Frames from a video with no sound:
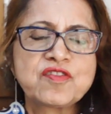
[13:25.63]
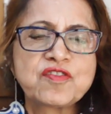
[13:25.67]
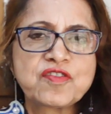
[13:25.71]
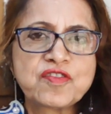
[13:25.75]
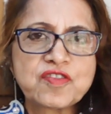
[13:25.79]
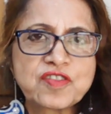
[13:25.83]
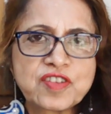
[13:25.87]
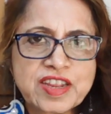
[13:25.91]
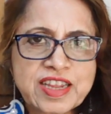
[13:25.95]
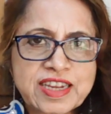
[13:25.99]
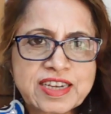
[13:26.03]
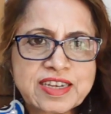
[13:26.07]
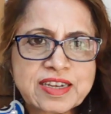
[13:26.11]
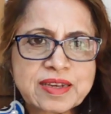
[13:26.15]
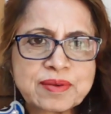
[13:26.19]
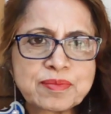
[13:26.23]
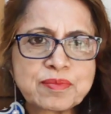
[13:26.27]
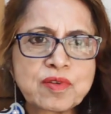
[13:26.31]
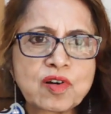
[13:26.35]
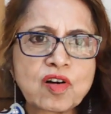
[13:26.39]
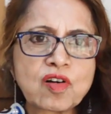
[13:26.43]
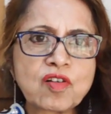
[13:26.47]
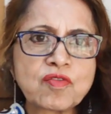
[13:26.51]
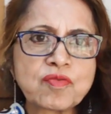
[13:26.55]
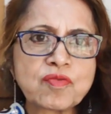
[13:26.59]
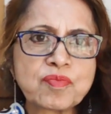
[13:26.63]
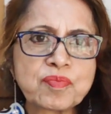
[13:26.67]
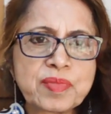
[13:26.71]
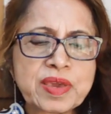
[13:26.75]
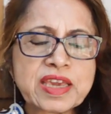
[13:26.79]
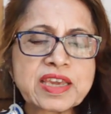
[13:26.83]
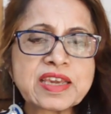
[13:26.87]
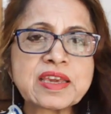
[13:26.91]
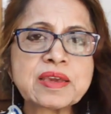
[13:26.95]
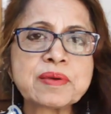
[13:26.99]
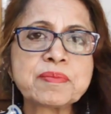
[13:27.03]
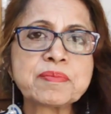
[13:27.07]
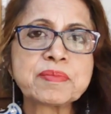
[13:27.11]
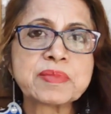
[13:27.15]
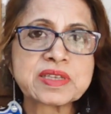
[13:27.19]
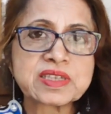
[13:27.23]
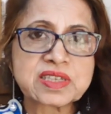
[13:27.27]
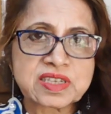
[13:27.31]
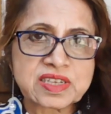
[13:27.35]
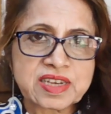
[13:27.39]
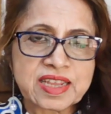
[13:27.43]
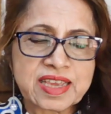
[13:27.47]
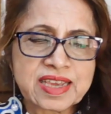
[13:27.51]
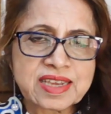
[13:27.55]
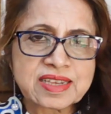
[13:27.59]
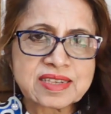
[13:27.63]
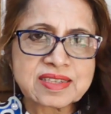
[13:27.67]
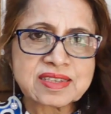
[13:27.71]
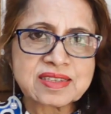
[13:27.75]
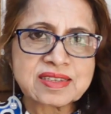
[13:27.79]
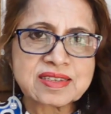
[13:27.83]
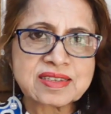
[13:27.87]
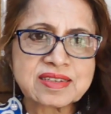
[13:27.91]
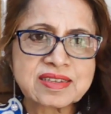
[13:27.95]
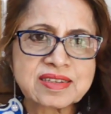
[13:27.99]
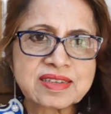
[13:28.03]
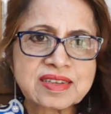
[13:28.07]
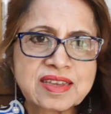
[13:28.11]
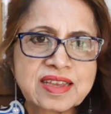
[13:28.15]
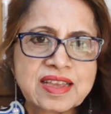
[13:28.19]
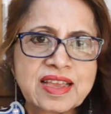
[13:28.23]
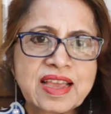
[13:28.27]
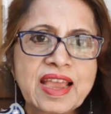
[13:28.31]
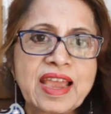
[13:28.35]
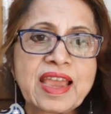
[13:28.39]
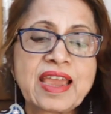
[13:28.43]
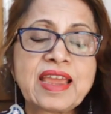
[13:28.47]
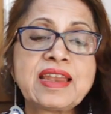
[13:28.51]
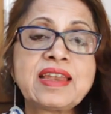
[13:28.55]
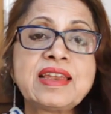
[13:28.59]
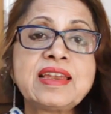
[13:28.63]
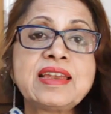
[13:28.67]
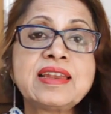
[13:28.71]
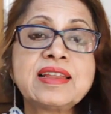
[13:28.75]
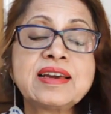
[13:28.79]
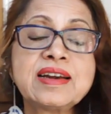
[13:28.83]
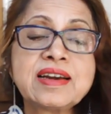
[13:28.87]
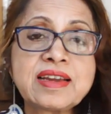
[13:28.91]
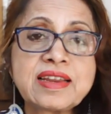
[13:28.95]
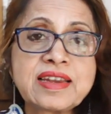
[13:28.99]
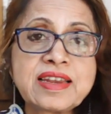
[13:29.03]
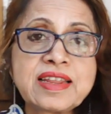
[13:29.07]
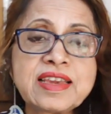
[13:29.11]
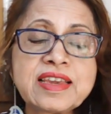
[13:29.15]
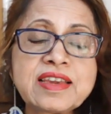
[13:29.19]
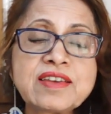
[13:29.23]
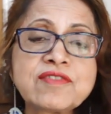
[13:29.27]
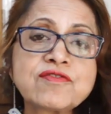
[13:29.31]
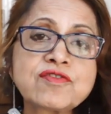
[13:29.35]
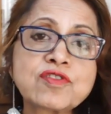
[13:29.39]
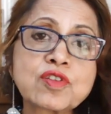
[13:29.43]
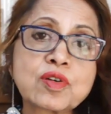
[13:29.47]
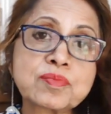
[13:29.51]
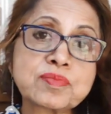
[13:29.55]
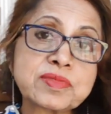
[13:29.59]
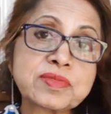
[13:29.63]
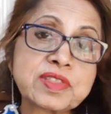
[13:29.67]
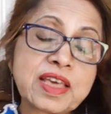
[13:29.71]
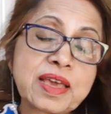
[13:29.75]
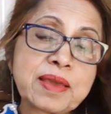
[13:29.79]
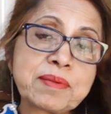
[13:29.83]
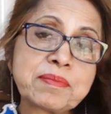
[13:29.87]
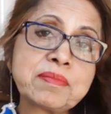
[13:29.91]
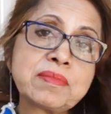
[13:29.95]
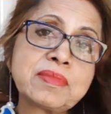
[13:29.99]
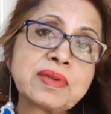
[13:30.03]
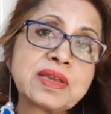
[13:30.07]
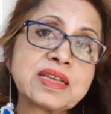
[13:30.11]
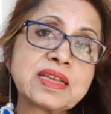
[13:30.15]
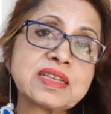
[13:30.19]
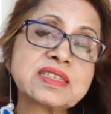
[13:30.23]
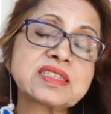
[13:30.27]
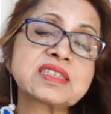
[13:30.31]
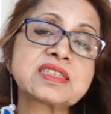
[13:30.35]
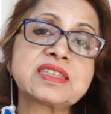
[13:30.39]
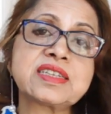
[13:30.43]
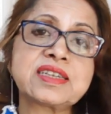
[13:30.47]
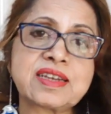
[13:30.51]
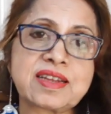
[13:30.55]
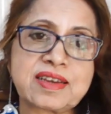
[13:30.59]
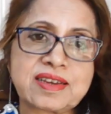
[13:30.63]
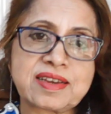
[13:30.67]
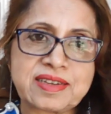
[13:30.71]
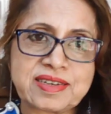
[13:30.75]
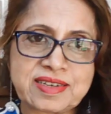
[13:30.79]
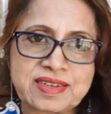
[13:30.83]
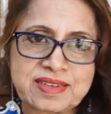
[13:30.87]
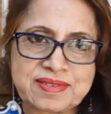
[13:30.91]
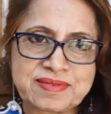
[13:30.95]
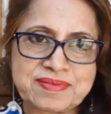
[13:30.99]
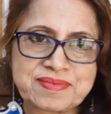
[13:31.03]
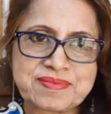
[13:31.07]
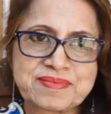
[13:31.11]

Freedom of making mistakes and learning from them is denied.